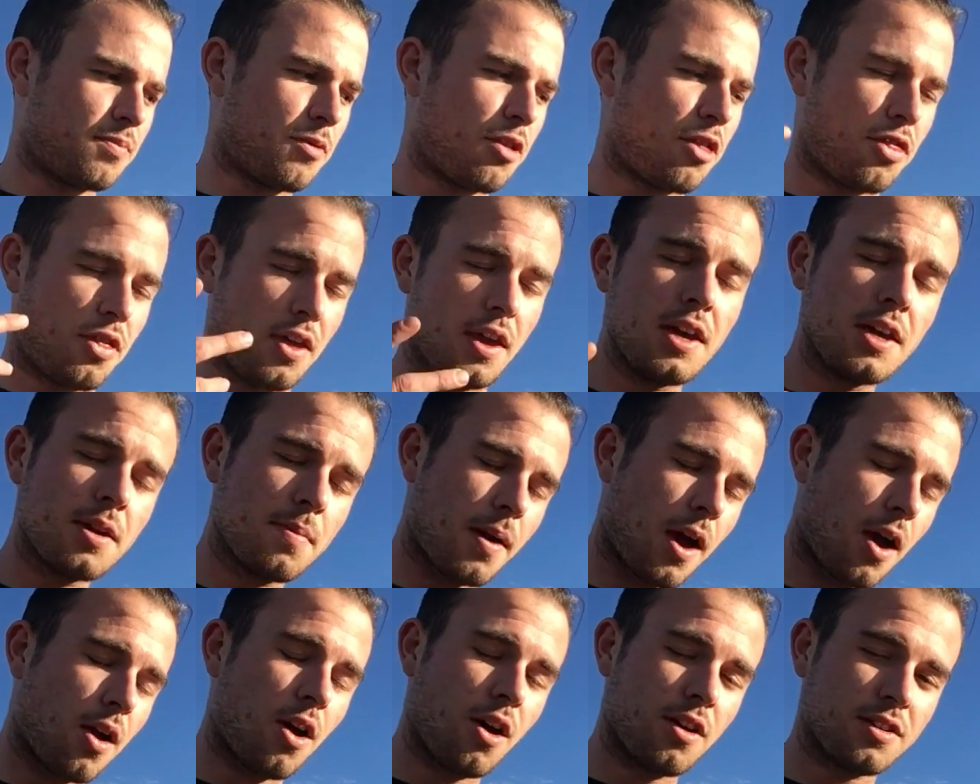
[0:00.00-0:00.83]
think
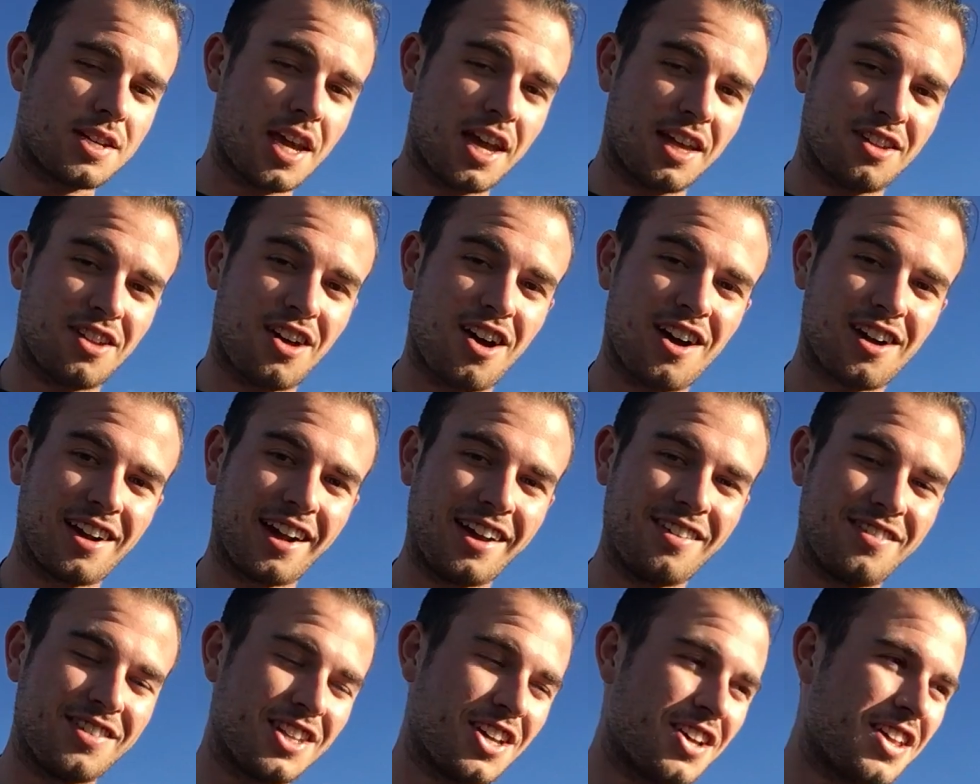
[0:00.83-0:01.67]
about all day long,
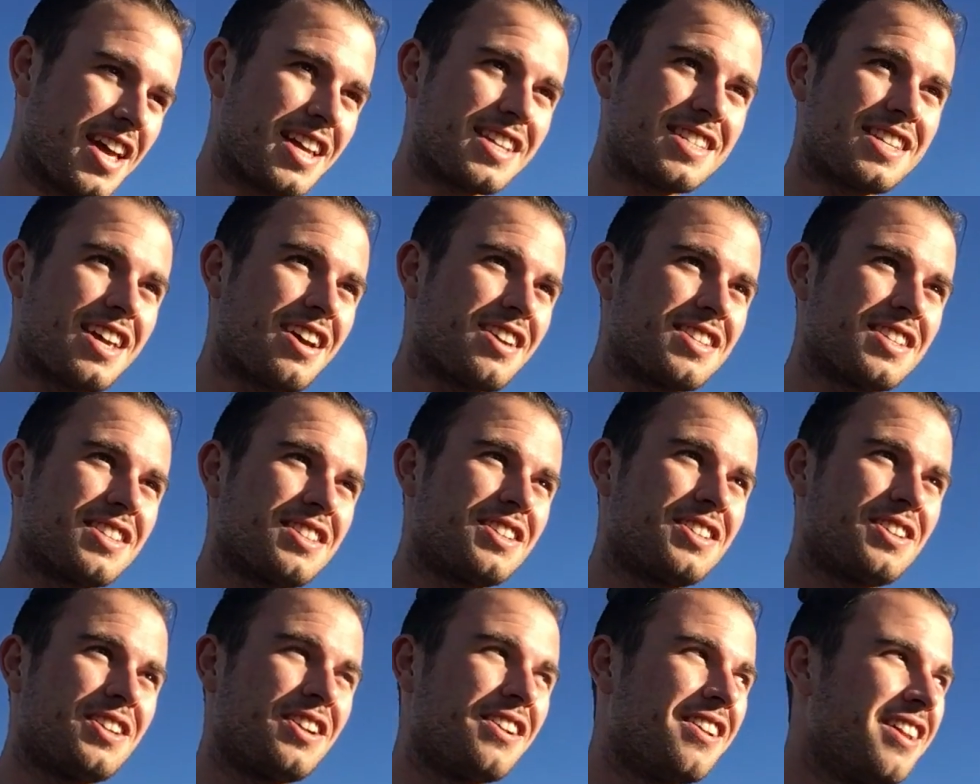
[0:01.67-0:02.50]
even though that sounds a
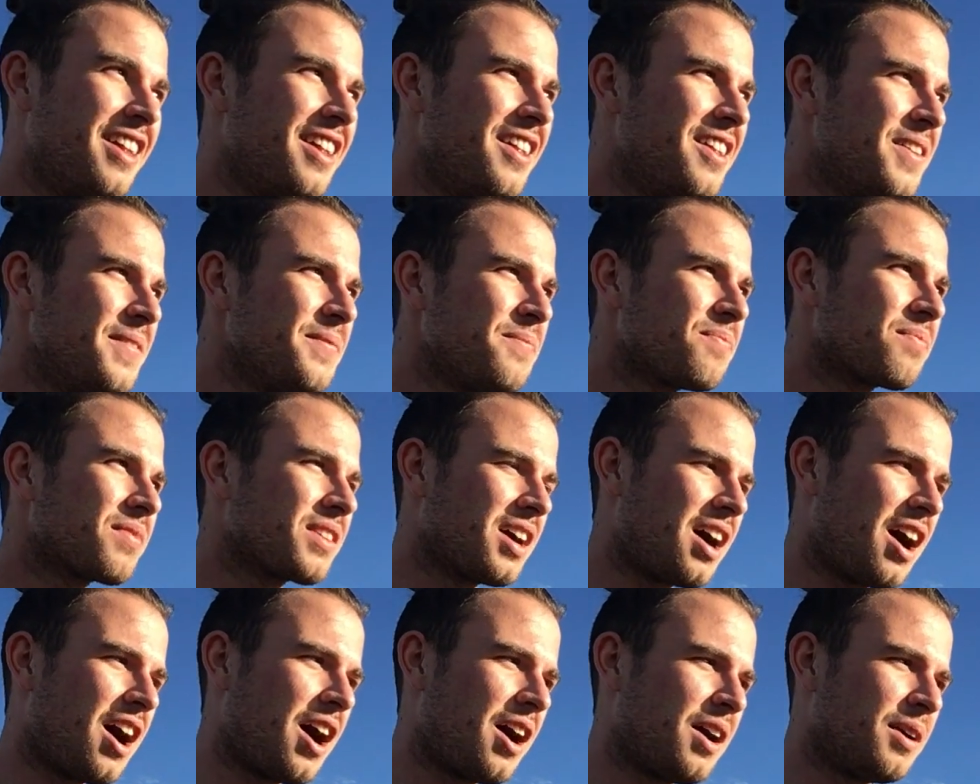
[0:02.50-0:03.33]
little
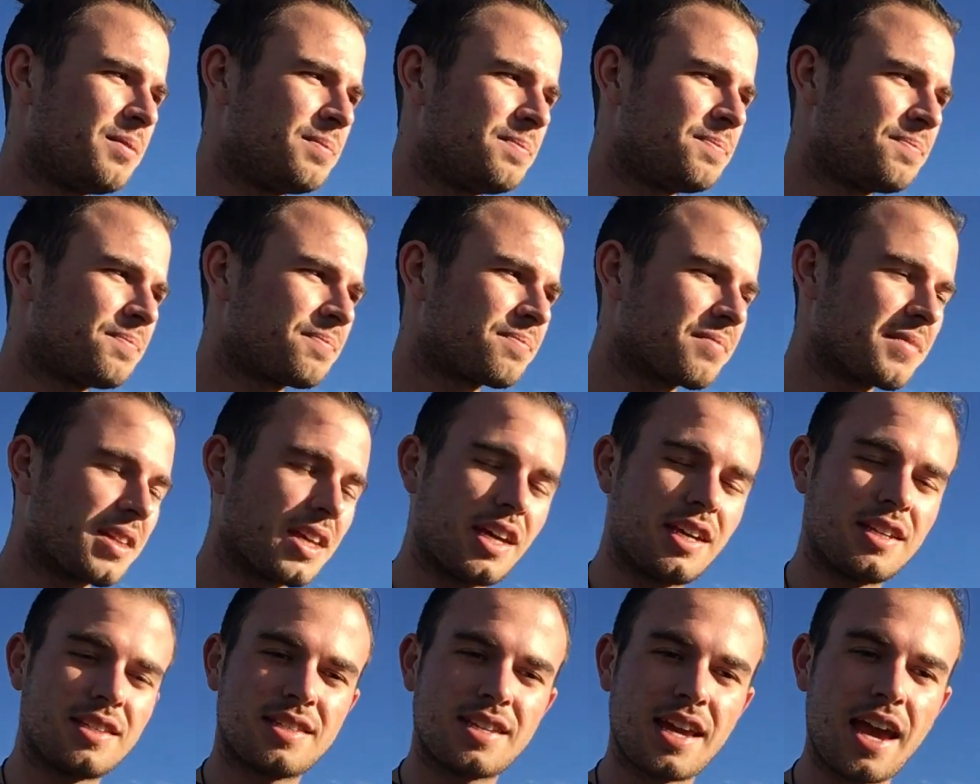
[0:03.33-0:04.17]

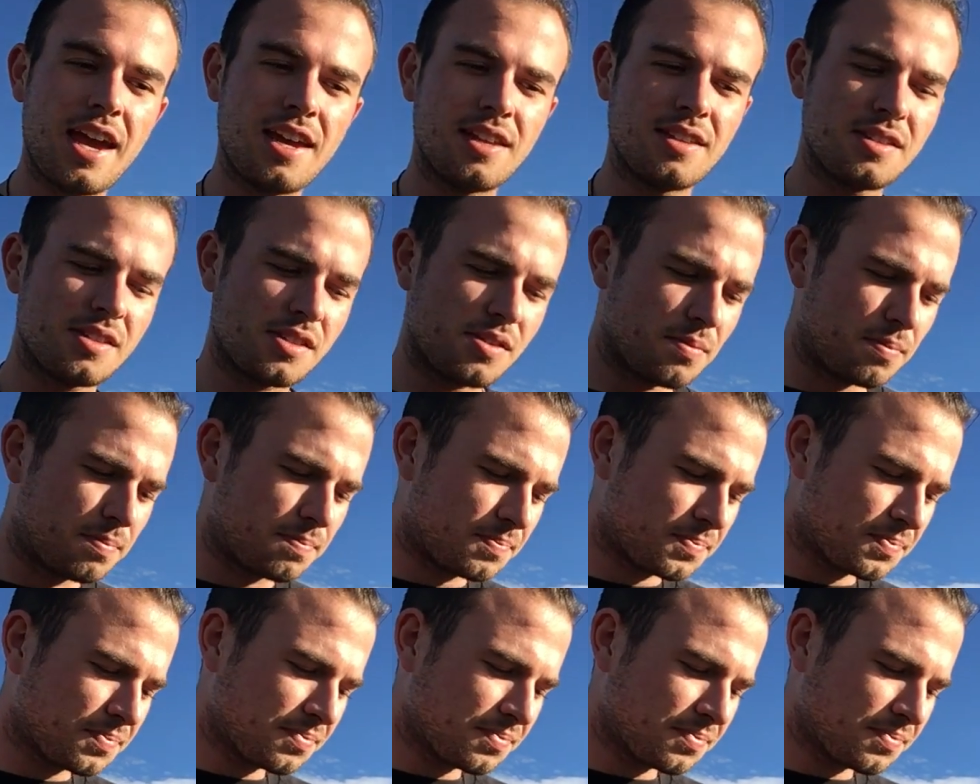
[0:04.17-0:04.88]
intense.